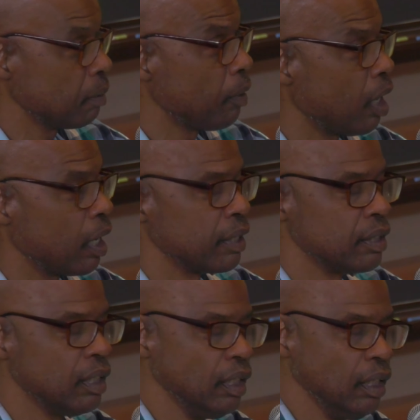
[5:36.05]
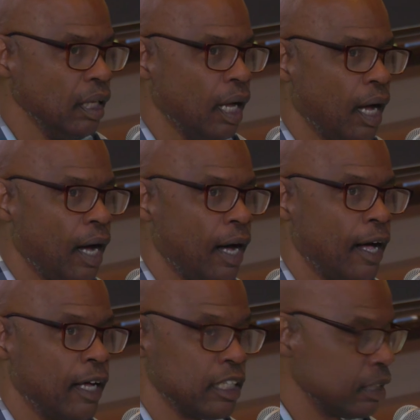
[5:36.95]
upon,
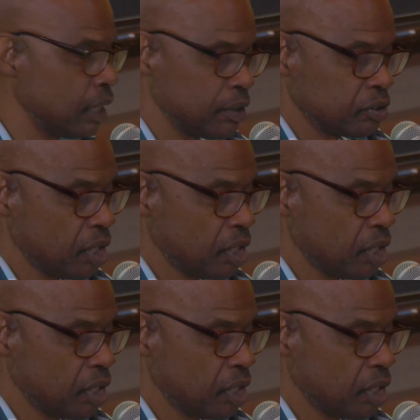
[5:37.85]
and there's